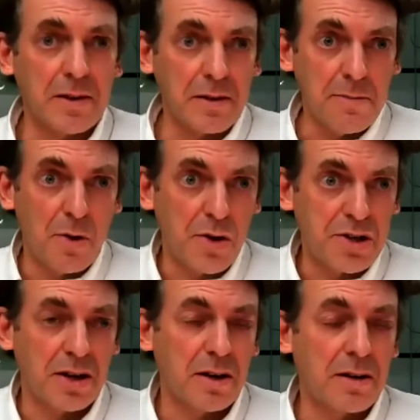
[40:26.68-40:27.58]

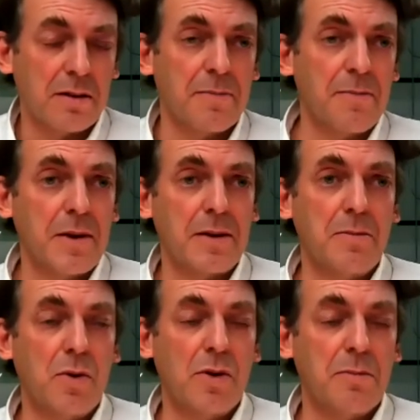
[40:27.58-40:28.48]
emerging
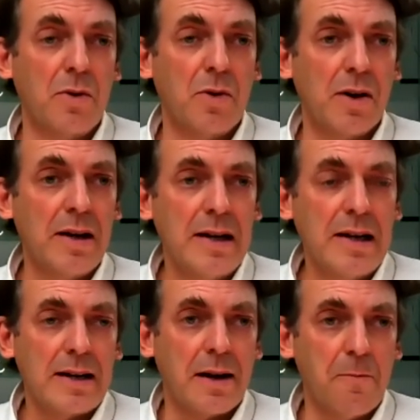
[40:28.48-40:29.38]
more and more
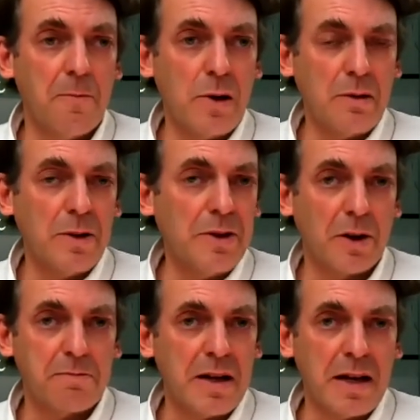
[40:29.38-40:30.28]
will
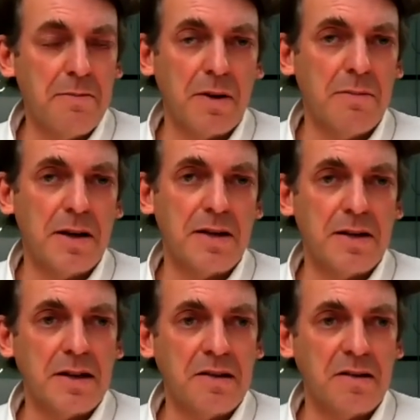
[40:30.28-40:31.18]
not be implemented
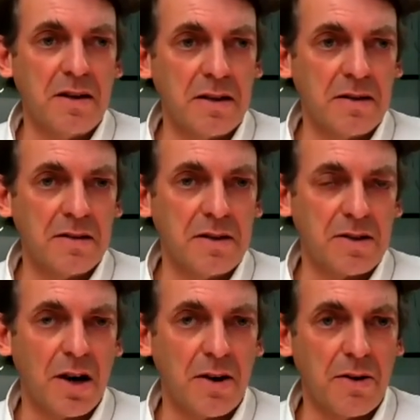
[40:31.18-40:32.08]
in the
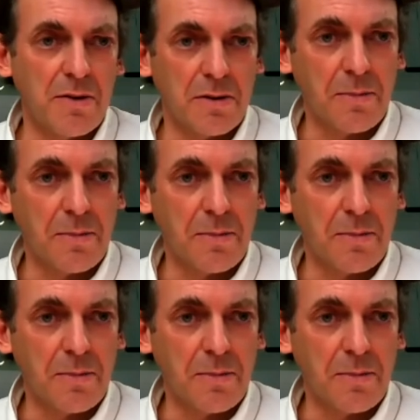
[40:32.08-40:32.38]
digital euro.